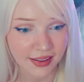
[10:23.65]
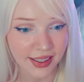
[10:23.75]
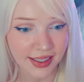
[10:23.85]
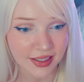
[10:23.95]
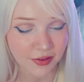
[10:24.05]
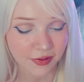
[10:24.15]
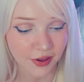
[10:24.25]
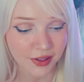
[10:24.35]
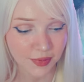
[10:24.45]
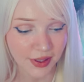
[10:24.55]
Like, it's a
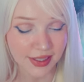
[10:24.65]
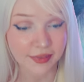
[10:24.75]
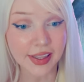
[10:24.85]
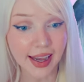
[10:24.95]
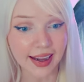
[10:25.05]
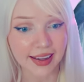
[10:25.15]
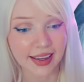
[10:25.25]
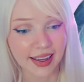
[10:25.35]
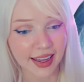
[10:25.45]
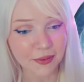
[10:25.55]
false positive. Yeah,
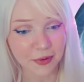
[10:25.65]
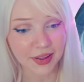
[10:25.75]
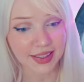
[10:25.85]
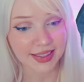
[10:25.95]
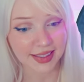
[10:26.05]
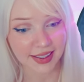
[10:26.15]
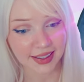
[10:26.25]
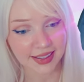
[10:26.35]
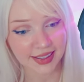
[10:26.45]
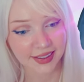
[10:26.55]
it really
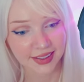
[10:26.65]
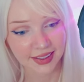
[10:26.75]
sucks.